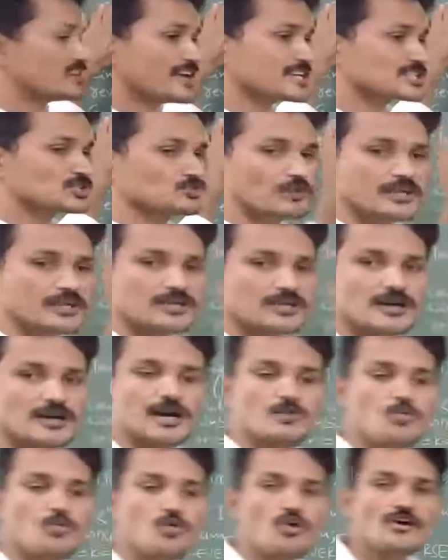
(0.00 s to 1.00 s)
the next one, a
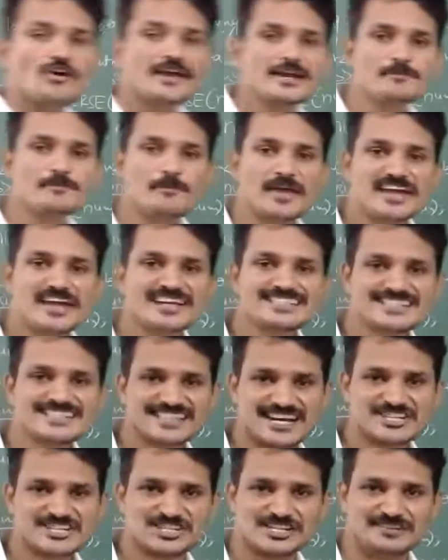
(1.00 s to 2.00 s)
void main
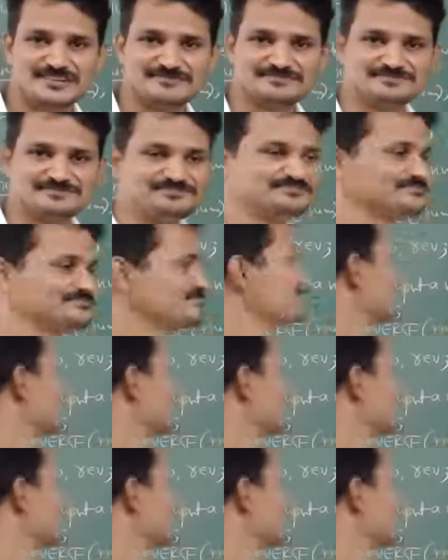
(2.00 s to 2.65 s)
section.